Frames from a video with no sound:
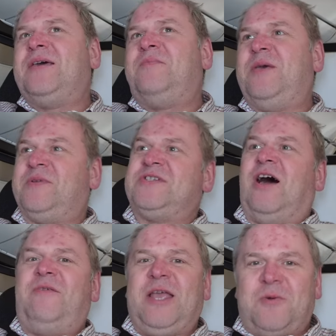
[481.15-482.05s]
People
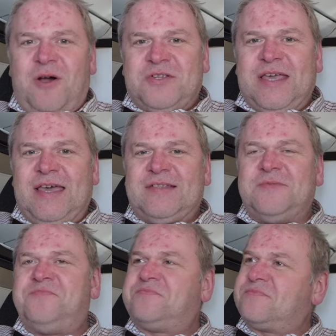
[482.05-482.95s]
start requoting it.
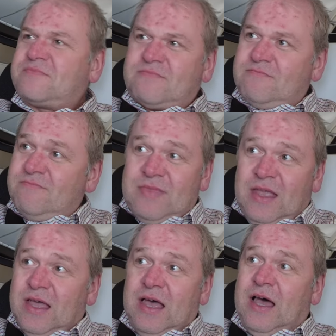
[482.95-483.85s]

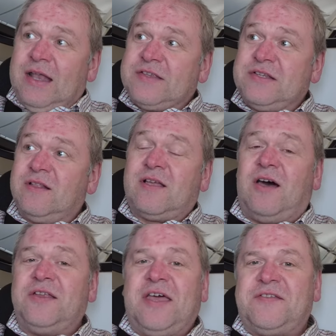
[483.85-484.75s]
And I still
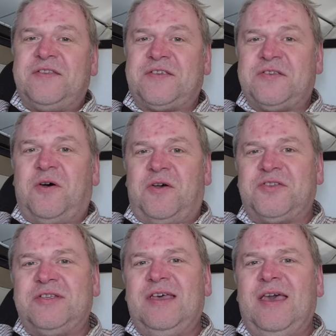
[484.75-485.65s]
can't get to the
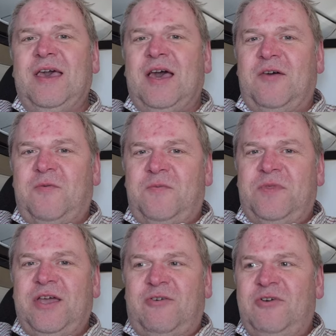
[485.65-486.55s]
source of
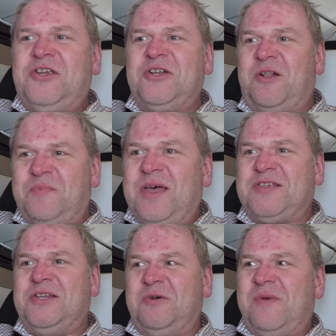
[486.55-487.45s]
the original
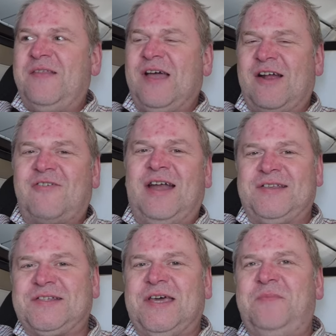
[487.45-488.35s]
person who made that
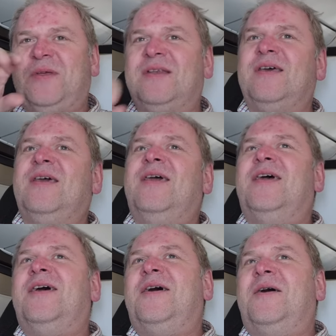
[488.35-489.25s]
grand statement.
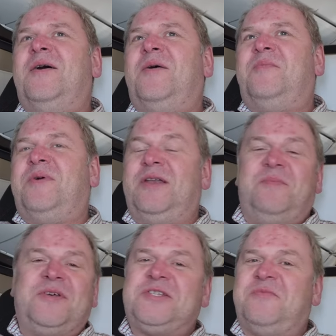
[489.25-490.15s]
But
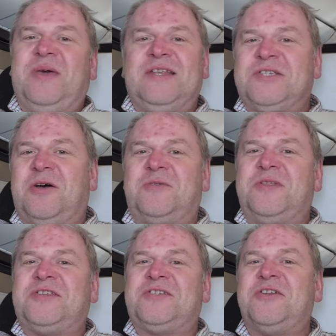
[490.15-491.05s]
it must have been told
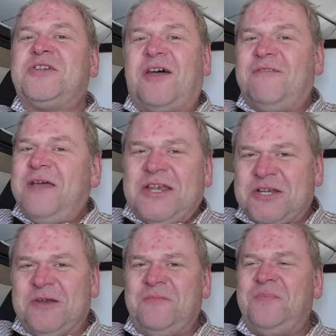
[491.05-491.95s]
with such conviction